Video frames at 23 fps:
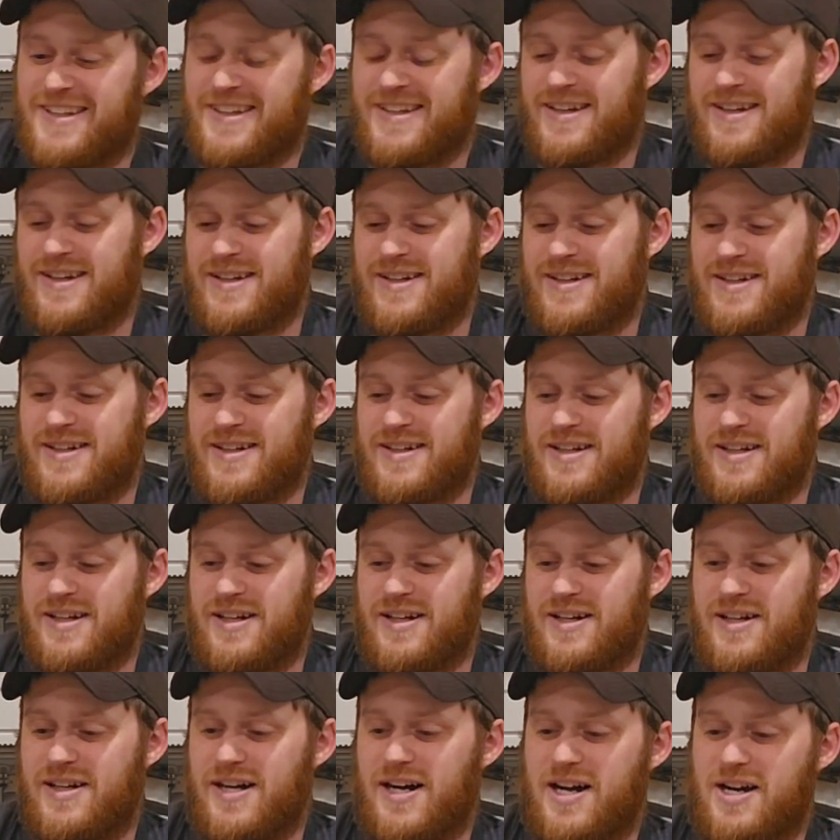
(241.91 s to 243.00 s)

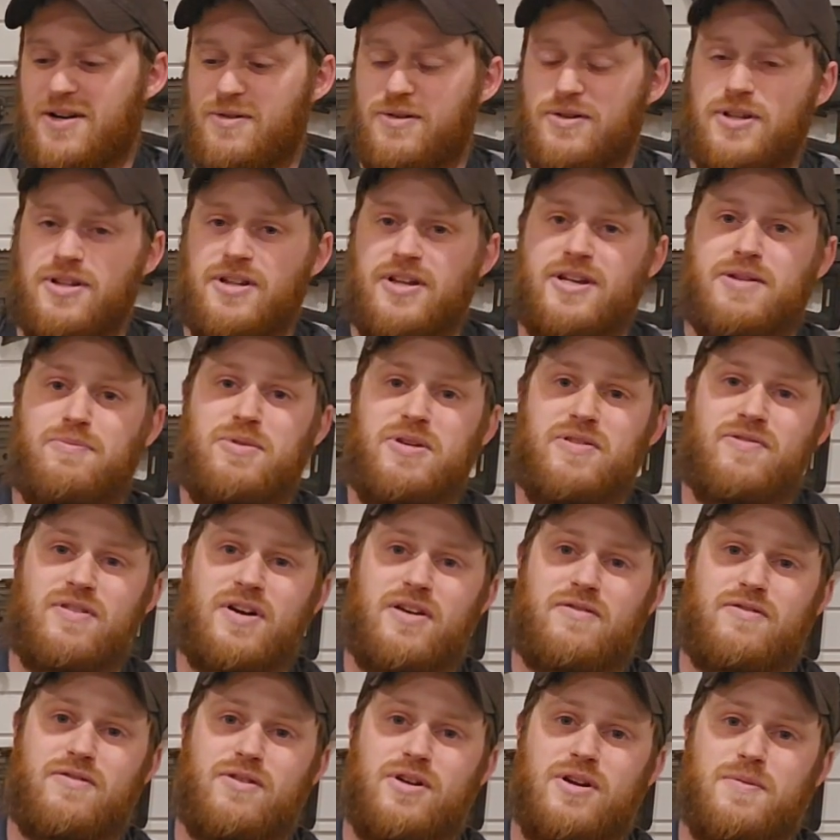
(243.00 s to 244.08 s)
I really like
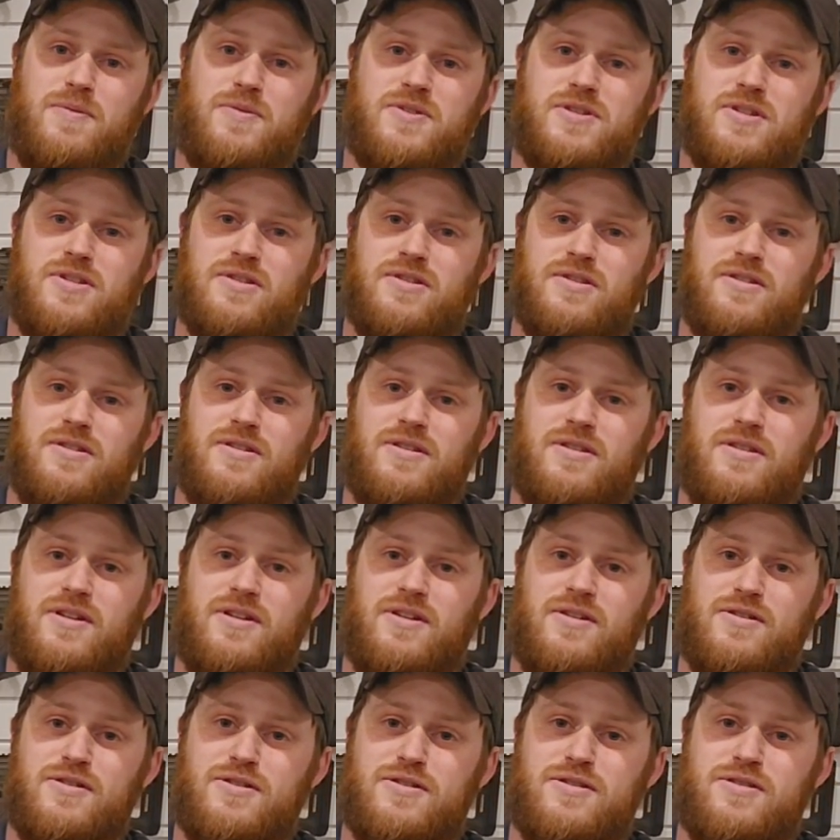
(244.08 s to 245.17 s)
B5 grips.
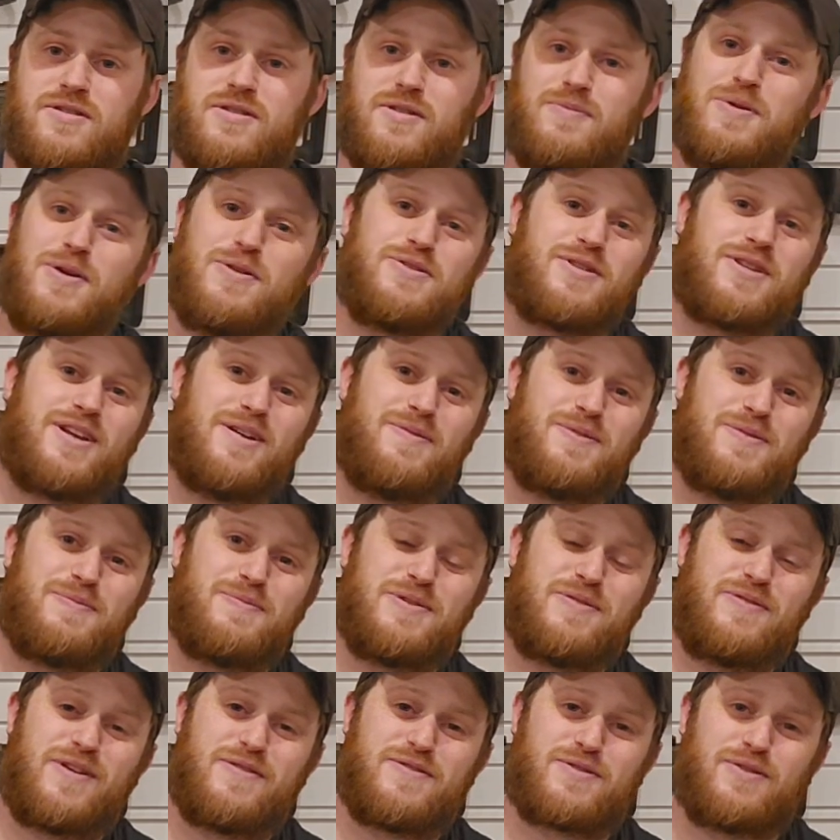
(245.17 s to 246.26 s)
They're supposed to come with
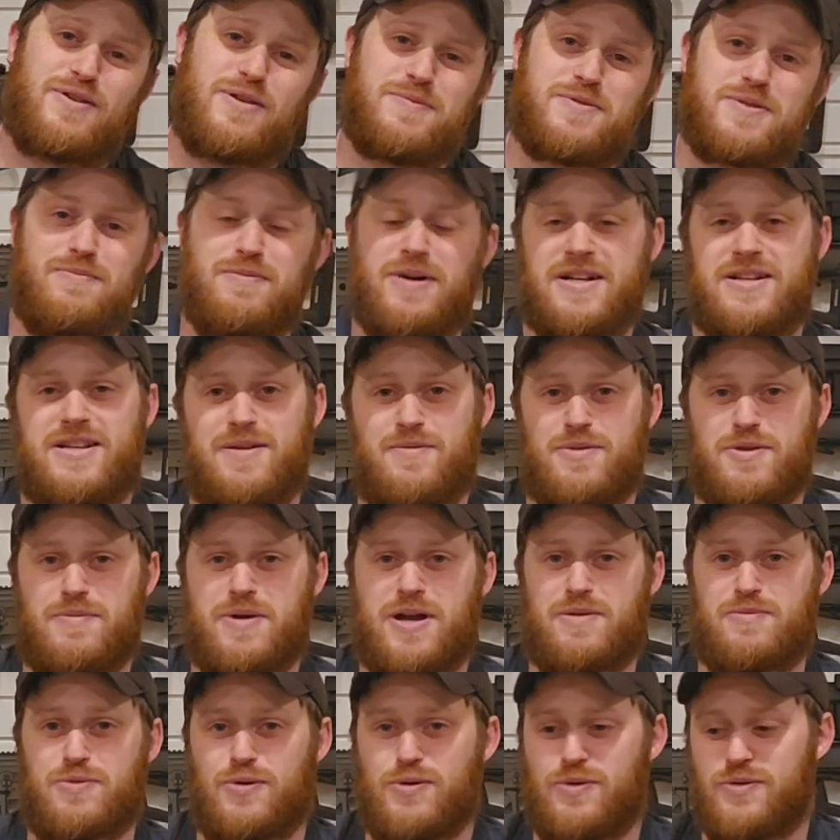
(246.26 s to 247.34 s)
B5's grips. Mine came with a
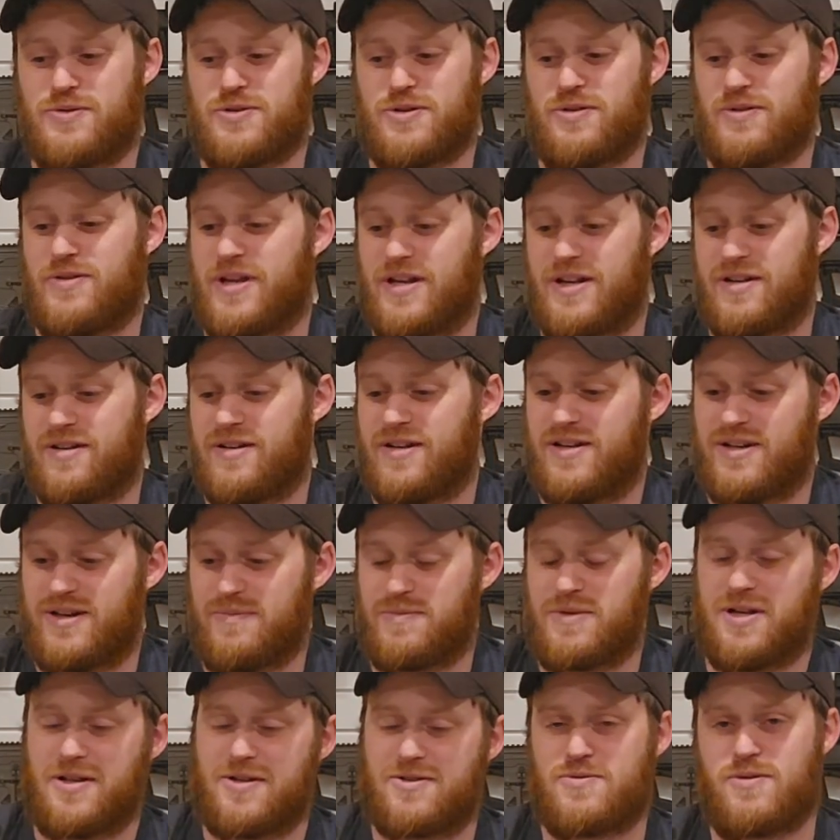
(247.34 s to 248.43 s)
Magpul, so that ended
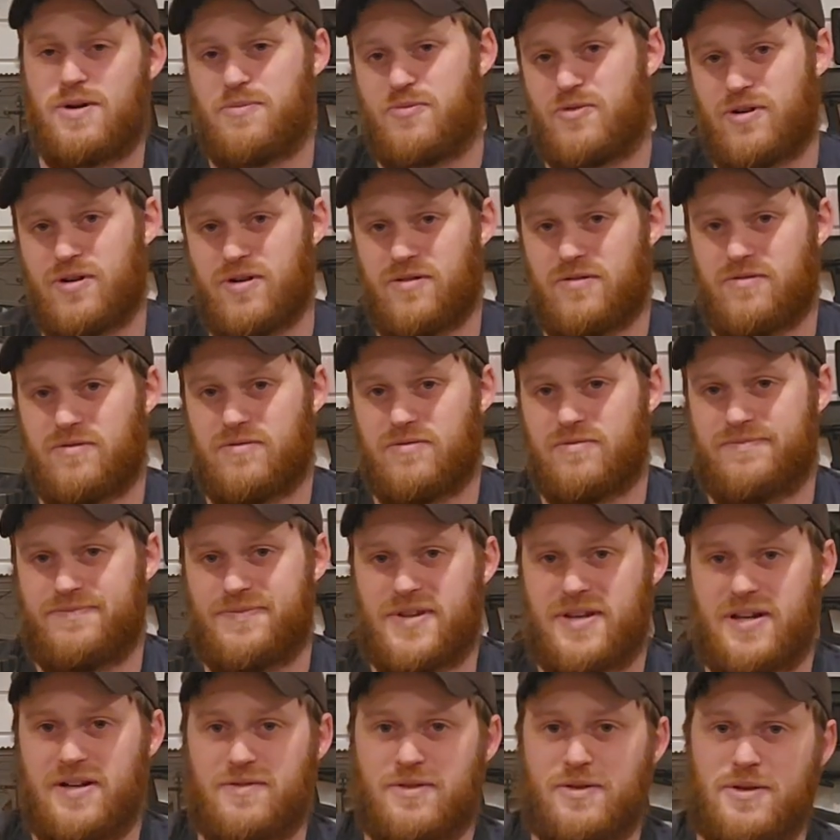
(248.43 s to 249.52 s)
up getting swapped for
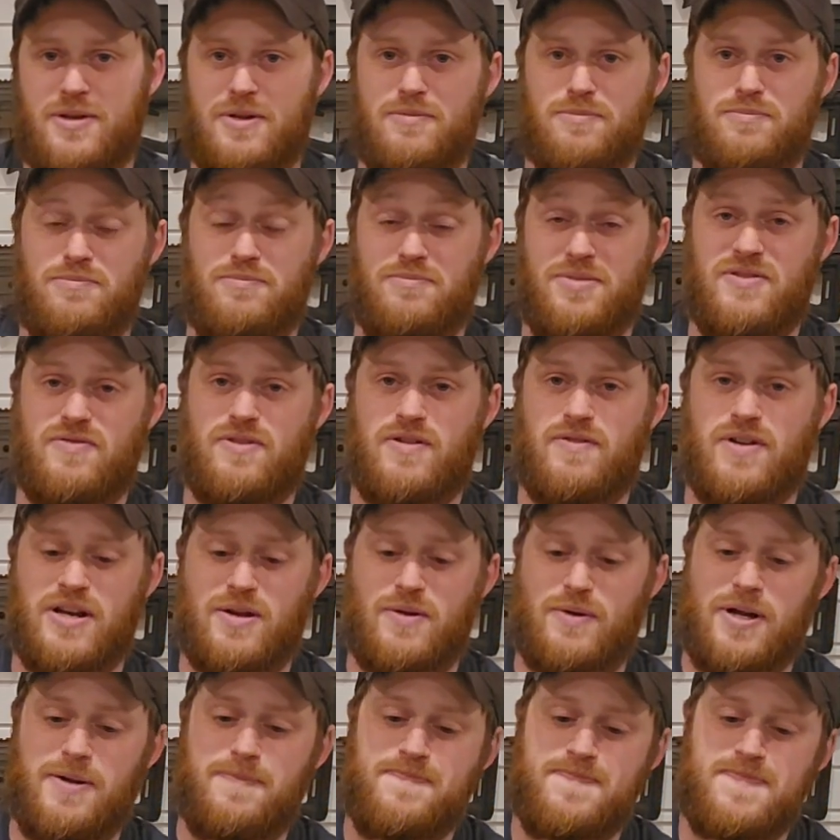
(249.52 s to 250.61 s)
inevitably a B5
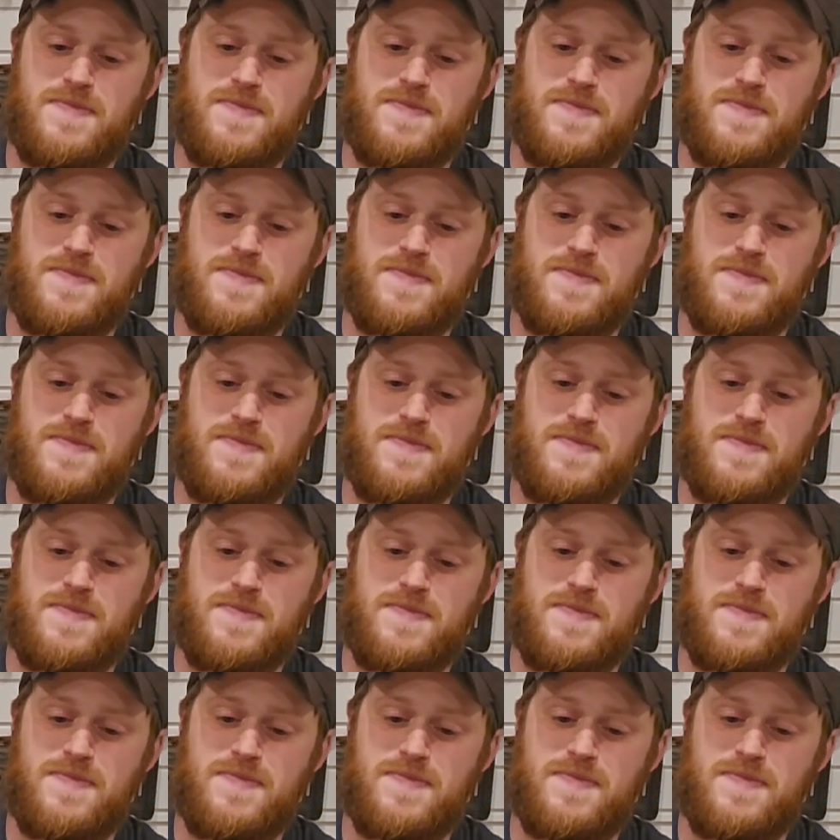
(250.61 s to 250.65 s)
anyway.